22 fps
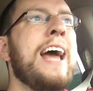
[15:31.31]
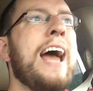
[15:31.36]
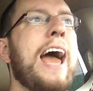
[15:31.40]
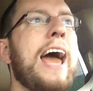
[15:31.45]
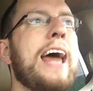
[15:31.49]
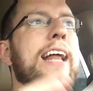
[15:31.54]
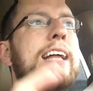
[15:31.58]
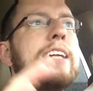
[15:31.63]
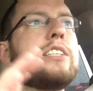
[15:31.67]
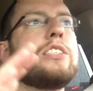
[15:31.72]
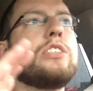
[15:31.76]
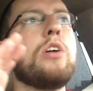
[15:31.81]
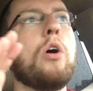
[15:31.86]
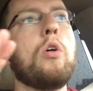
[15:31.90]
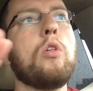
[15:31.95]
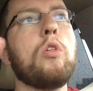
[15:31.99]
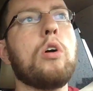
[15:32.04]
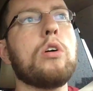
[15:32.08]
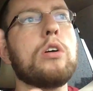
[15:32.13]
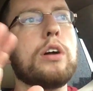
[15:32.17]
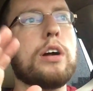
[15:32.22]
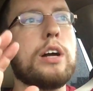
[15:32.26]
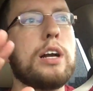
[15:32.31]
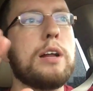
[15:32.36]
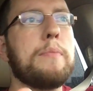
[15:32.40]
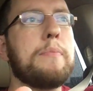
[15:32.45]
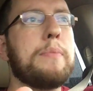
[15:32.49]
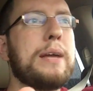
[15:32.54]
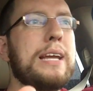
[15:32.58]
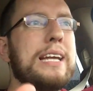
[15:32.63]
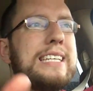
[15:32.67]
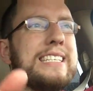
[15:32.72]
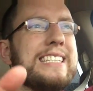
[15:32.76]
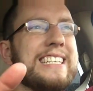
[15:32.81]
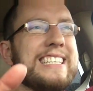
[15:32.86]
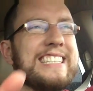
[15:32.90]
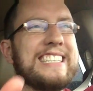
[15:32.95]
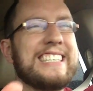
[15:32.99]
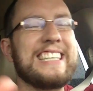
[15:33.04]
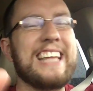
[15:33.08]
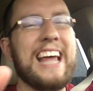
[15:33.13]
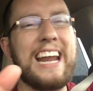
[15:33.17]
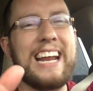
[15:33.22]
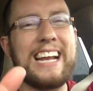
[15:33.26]
and it's no longer going to be as
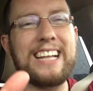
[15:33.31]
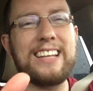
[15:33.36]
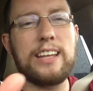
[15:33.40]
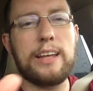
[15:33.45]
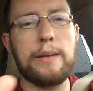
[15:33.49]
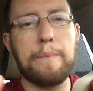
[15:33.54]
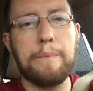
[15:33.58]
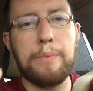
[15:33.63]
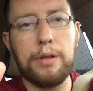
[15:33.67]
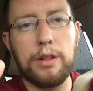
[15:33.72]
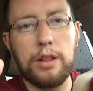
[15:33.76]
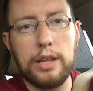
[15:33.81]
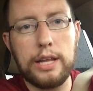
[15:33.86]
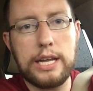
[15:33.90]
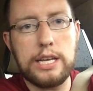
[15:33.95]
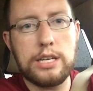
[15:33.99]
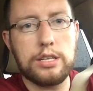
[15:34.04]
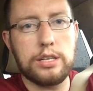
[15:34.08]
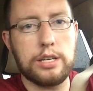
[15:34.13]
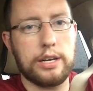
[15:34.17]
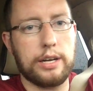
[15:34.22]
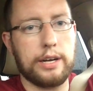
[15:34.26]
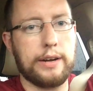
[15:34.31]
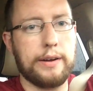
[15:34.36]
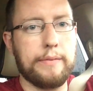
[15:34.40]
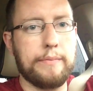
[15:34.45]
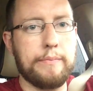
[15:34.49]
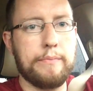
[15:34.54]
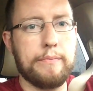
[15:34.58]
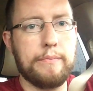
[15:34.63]
aesthetically pleasing